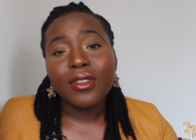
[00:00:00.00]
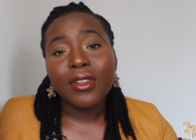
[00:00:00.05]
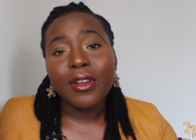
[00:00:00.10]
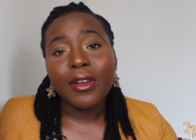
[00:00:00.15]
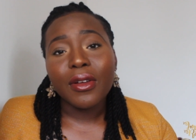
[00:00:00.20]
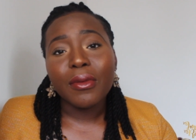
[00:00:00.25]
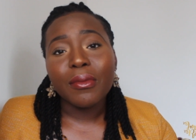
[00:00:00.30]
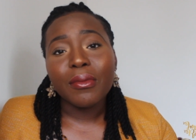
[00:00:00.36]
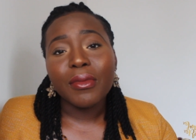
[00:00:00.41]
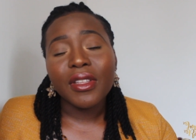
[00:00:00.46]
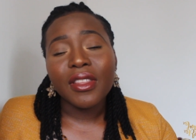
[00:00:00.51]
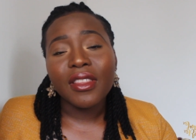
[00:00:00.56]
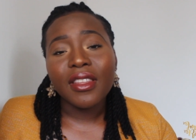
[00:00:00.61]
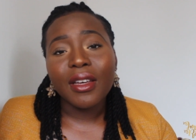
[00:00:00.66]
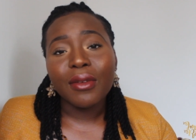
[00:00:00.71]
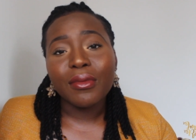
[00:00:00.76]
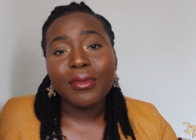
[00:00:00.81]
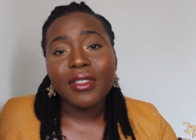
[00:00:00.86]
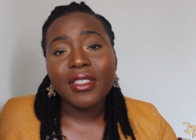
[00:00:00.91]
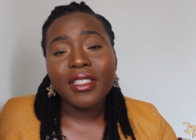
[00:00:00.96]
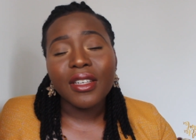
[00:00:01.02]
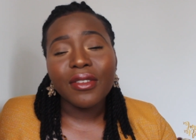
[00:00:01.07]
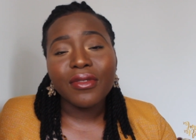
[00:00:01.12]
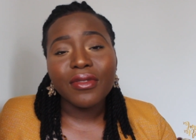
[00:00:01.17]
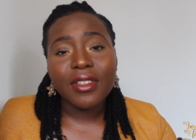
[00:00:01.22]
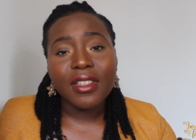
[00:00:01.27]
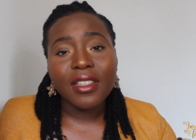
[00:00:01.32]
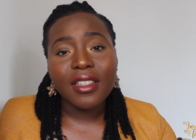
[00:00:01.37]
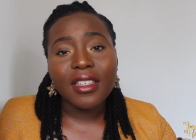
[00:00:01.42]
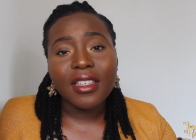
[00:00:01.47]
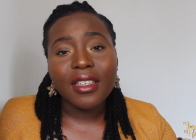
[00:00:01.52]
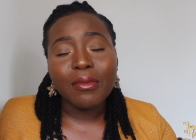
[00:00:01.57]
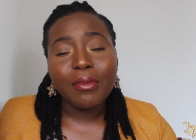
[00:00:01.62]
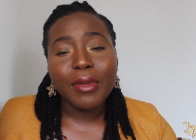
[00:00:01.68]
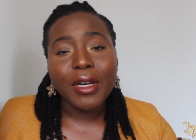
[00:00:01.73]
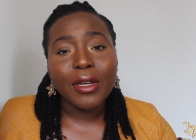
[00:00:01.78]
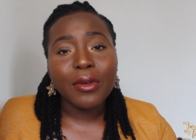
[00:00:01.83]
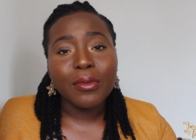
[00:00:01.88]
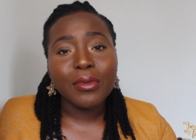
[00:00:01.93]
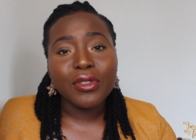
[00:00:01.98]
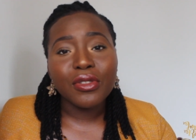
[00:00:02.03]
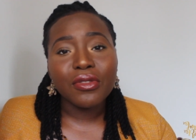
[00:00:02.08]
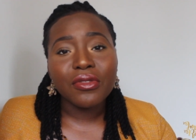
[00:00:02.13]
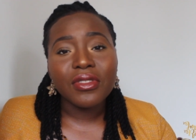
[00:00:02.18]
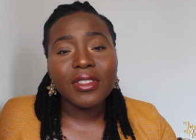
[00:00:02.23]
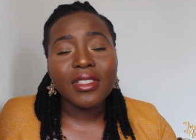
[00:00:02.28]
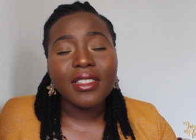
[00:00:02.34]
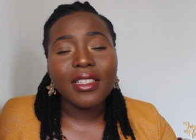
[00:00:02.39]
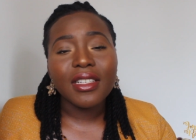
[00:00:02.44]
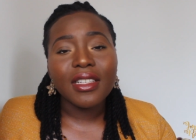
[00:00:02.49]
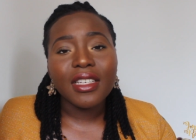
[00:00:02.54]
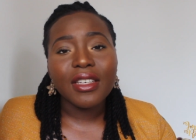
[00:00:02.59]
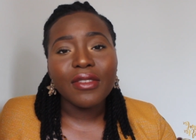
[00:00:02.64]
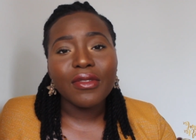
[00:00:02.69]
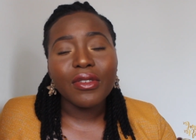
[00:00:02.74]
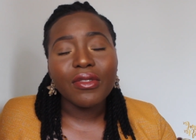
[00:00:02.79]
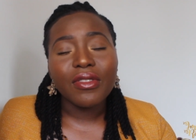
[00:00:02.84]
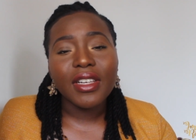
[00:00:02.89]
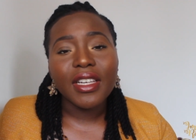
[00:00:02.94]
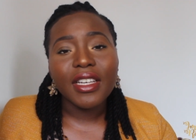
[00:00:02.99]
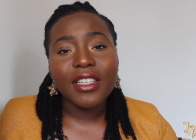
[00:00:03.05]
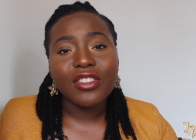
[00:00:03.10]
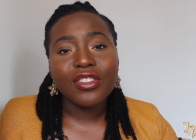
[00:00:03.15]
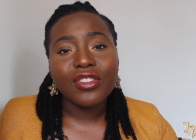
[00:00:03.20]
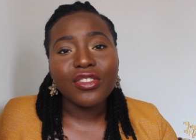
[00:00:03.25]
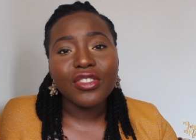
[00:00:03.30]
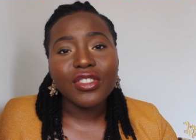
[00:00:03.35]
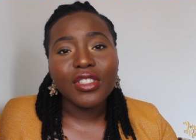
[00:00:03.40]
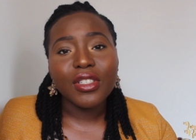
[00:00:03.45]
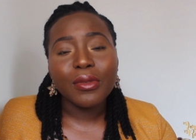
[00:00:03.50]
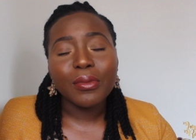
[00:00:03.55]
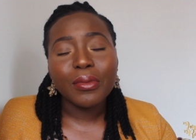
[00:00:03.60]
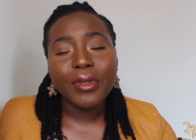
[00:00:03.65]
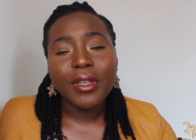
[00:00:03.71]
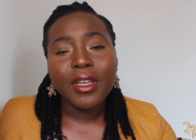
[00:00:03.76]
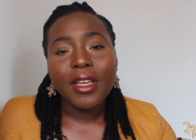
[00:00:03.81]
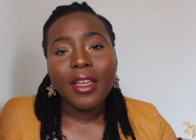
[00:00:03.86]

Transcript: and that was definitely my opportunity to leave the relationship.